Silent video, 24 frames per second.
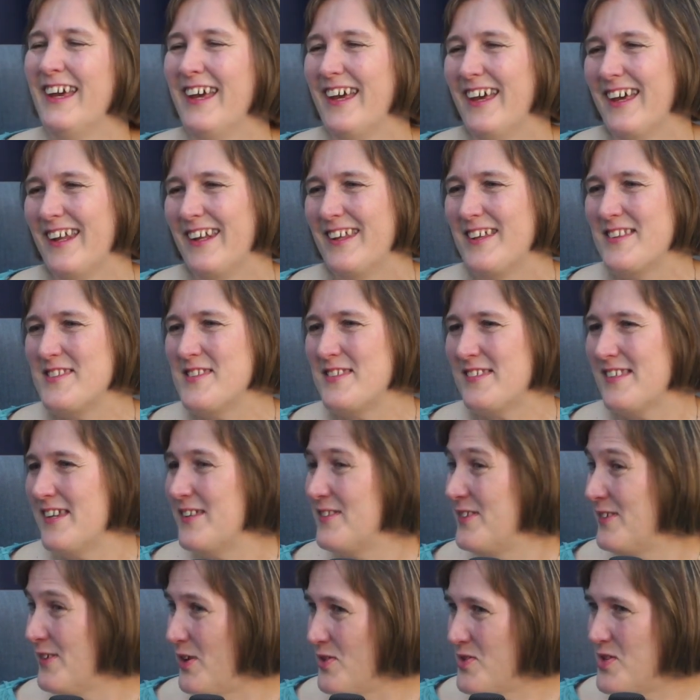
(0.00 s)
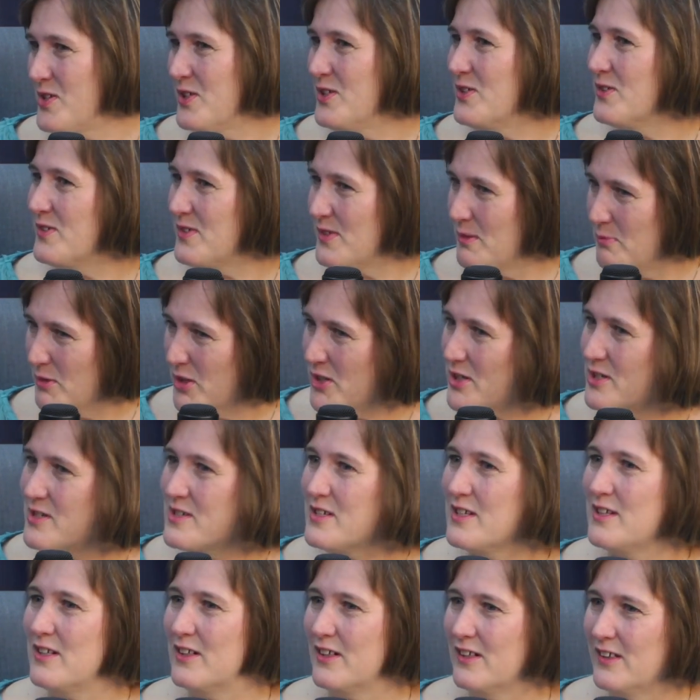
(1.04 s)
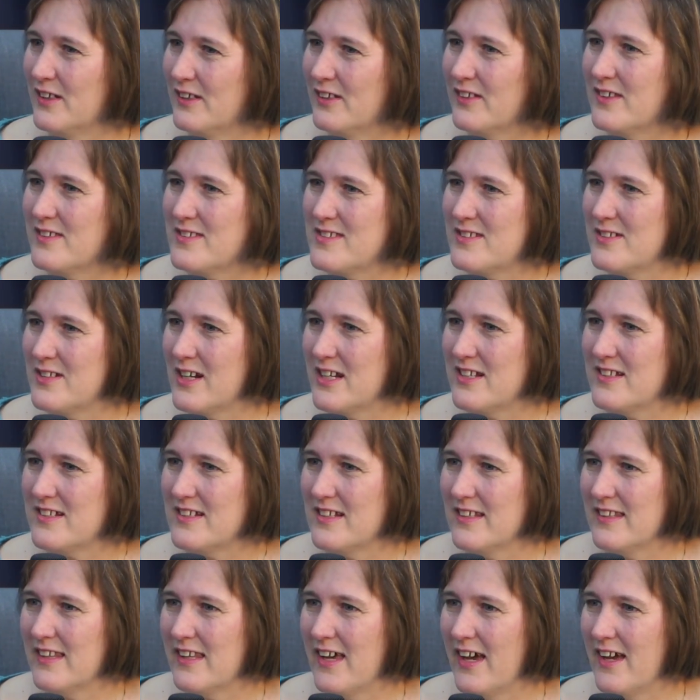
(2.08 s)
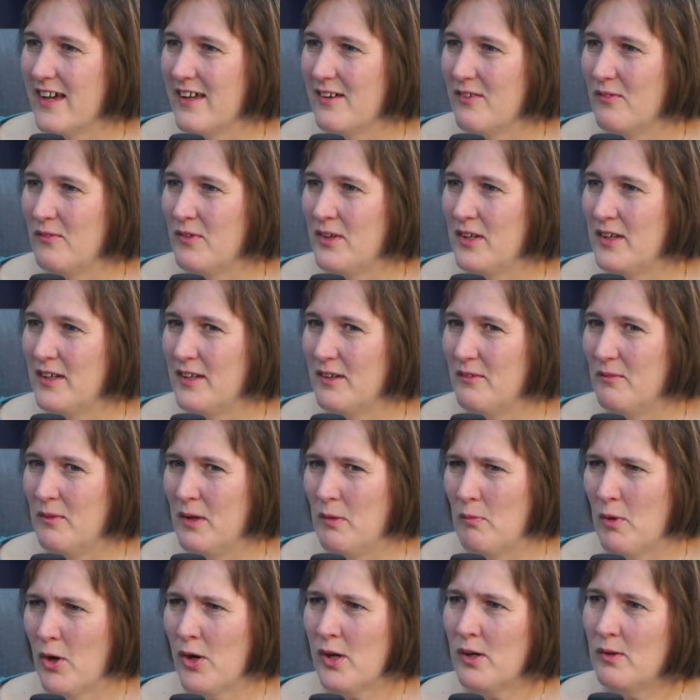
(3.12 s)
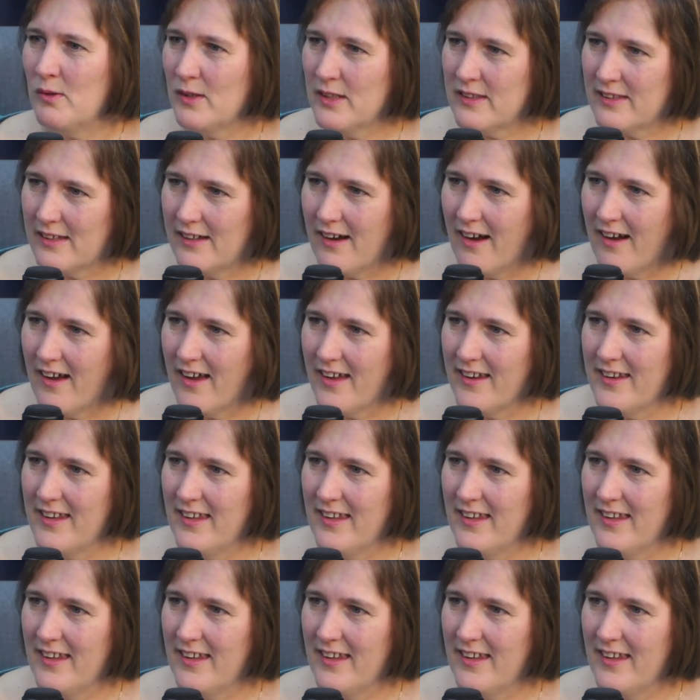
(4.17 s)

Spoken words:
And it's so true, similar to your illustration, that we work with God.